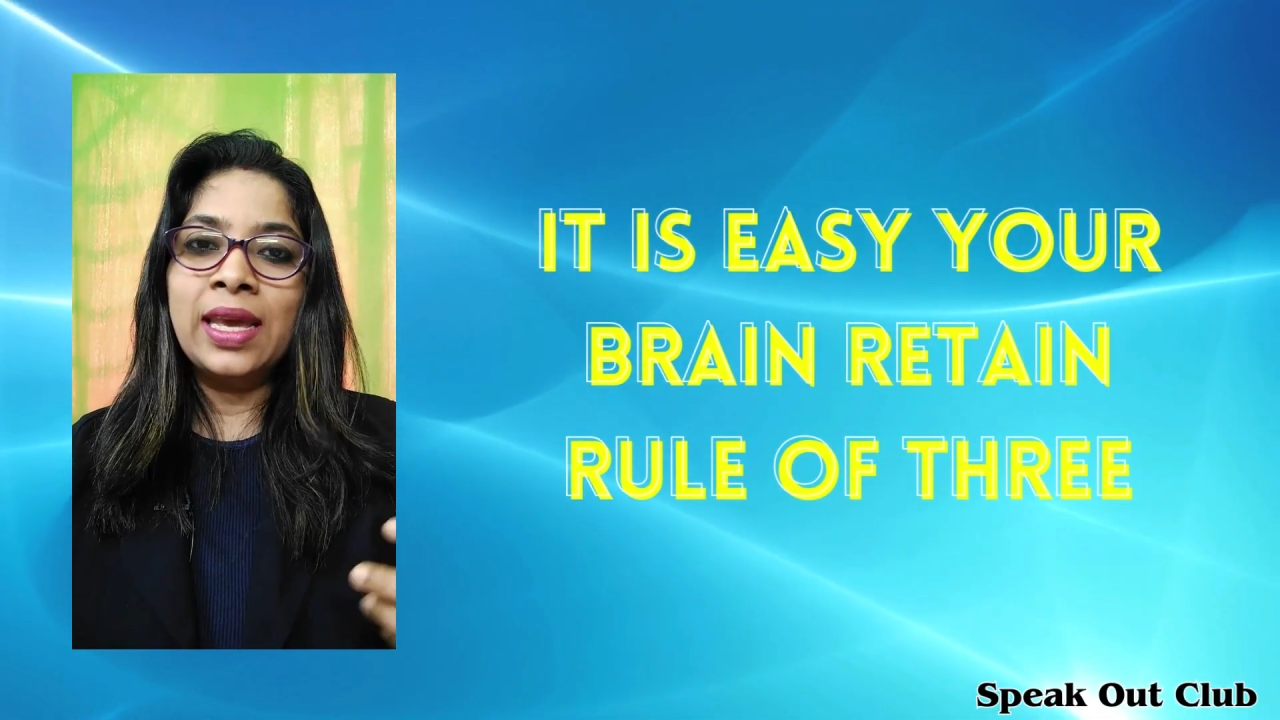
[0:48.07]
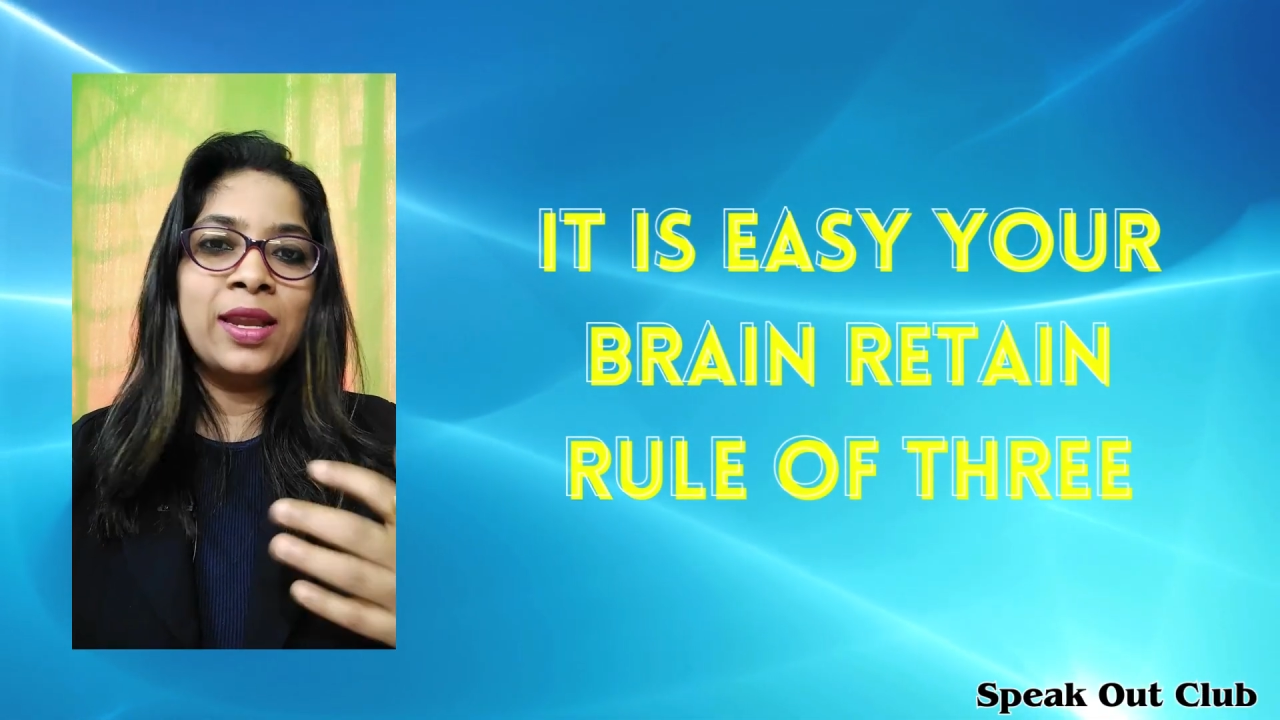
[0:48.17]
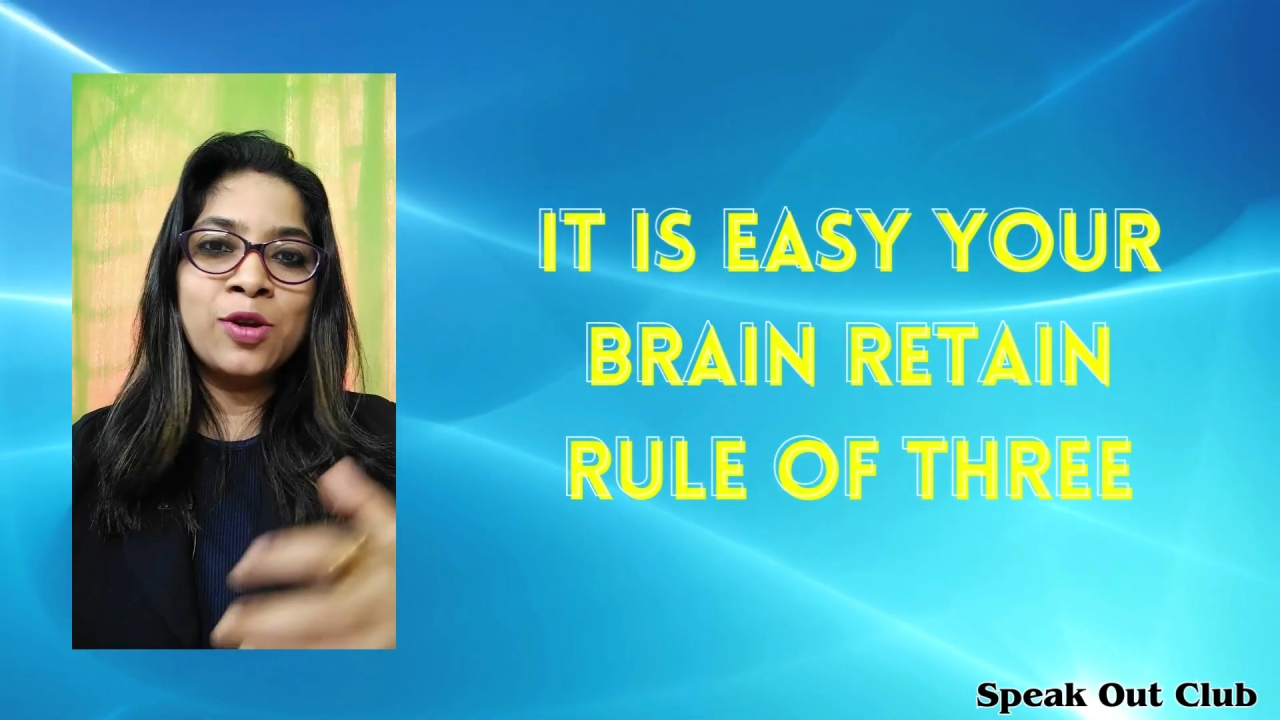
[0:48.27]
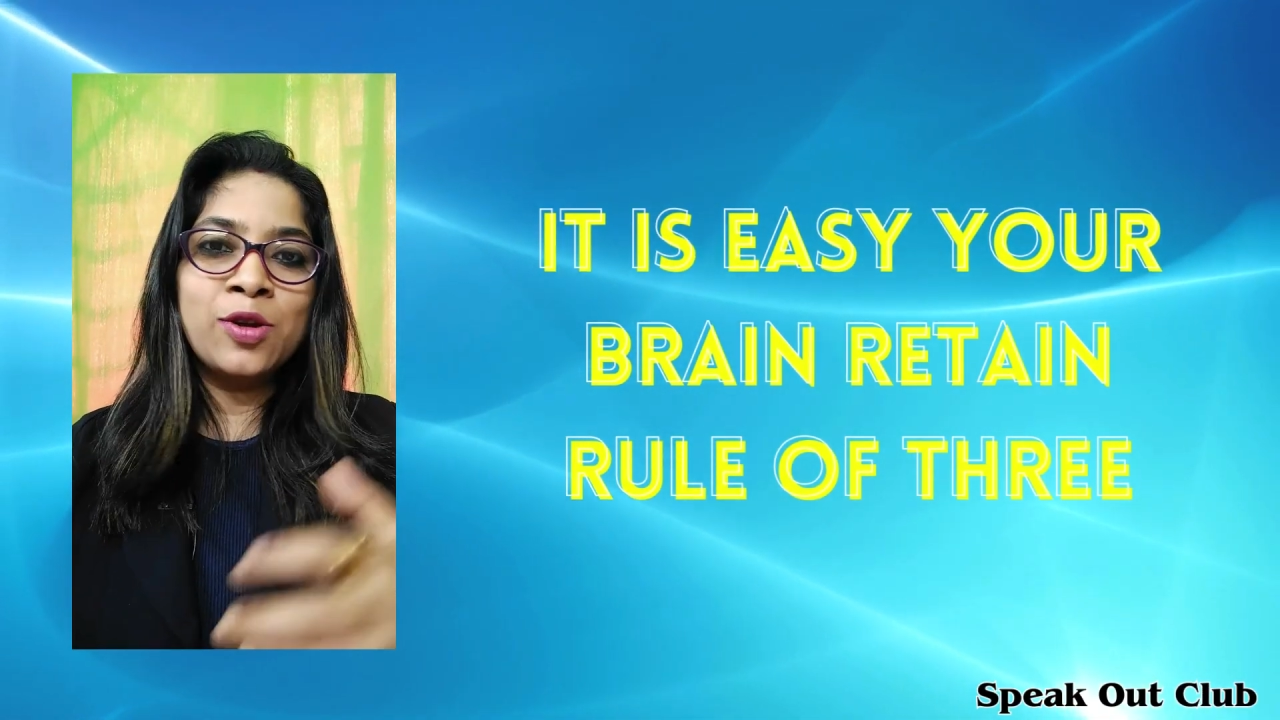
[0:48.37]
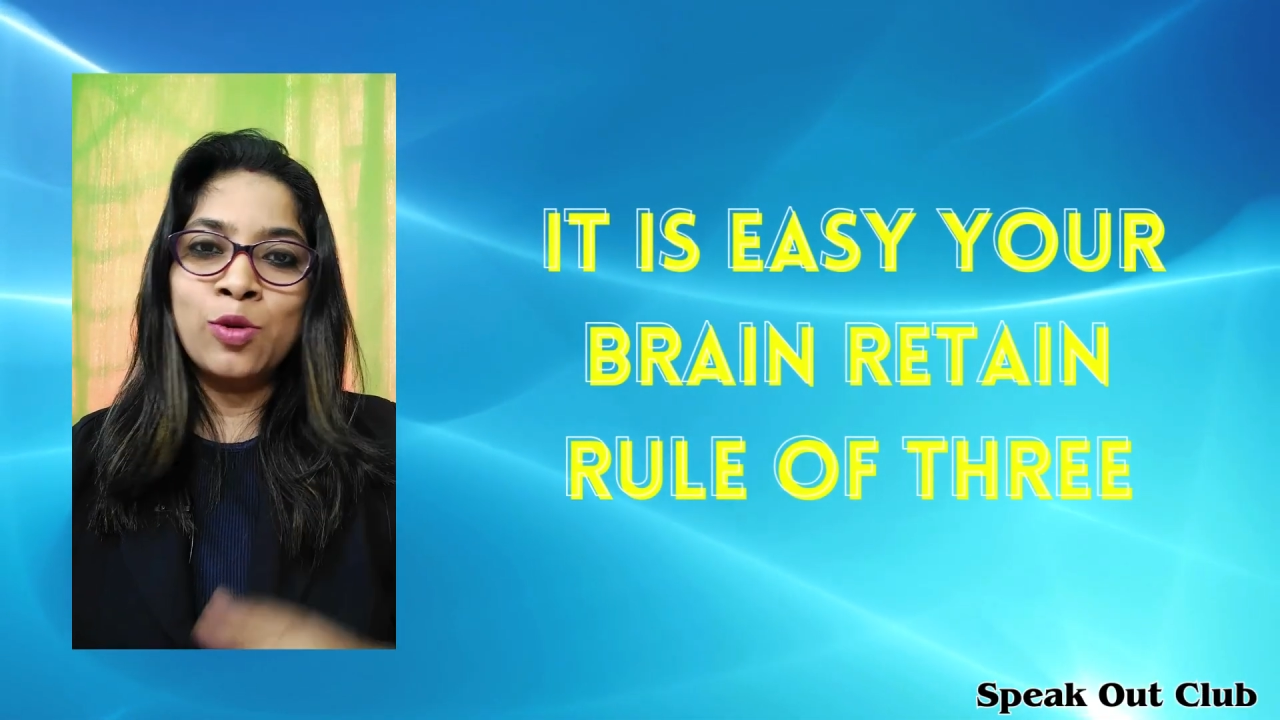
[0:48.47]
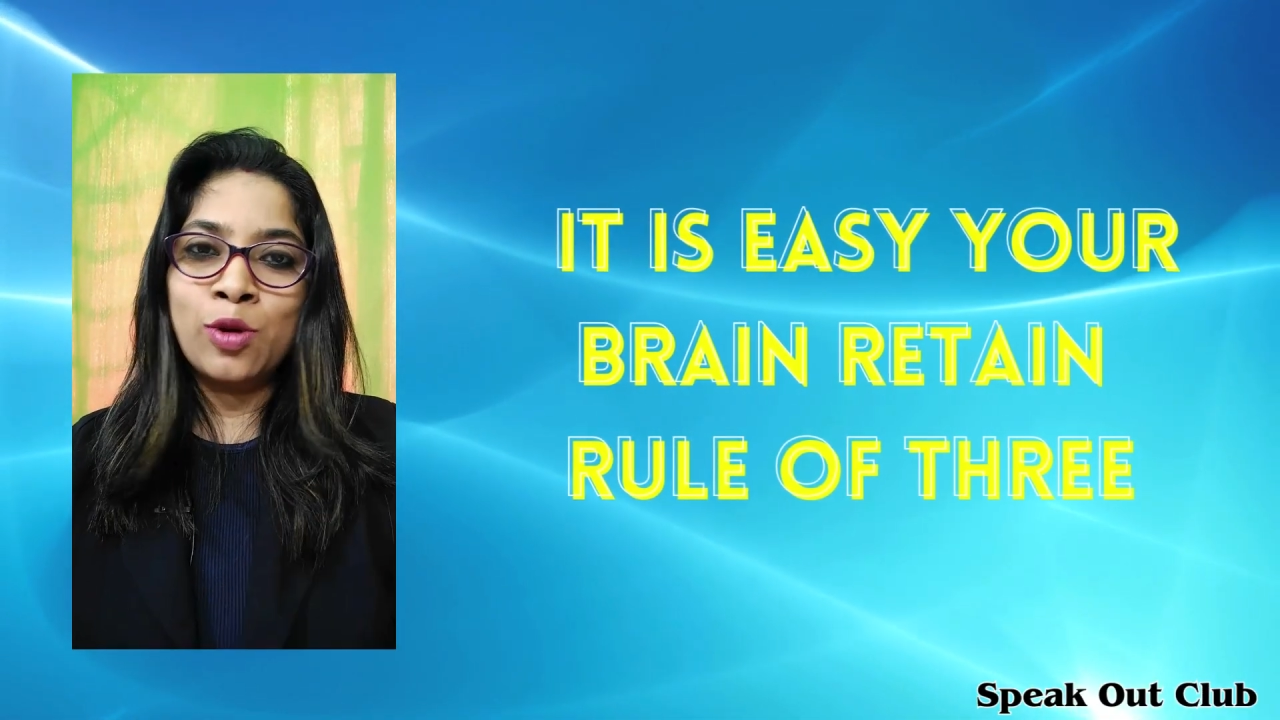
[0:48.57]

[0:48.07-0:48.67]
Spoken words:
in a rule